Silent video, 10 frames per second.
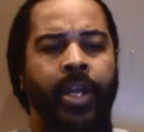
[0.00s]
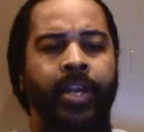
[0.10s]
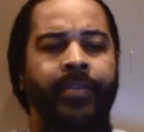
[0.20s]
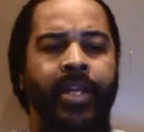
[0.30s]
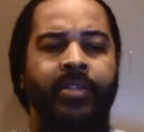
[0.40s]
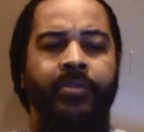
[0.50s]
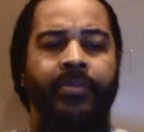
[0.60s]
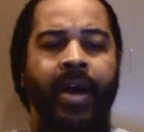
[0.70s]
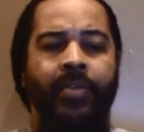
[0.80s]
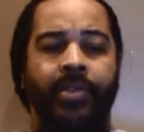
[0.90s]
even as the
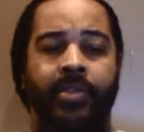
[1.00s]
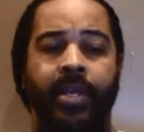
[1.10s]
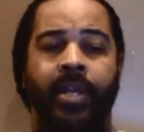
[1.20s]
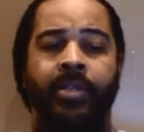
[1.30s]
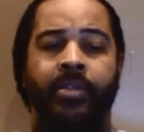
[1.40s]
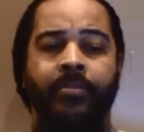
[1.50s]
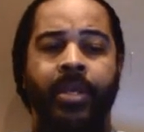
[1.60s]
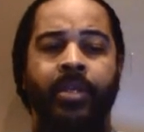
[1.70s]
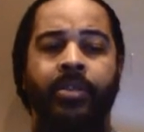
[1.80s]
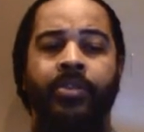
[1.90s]
Father said unto
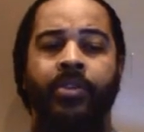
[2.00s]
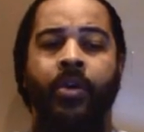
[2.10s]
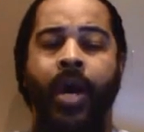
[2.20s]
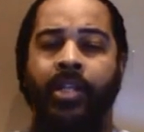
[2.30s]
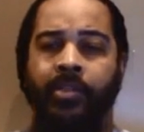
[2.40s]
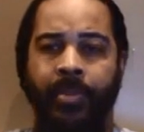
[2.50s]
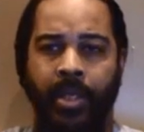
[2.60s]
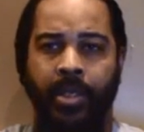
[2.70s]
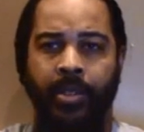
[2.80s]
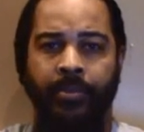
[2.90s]
me, so I
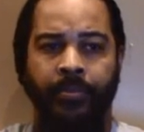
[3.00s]
speak.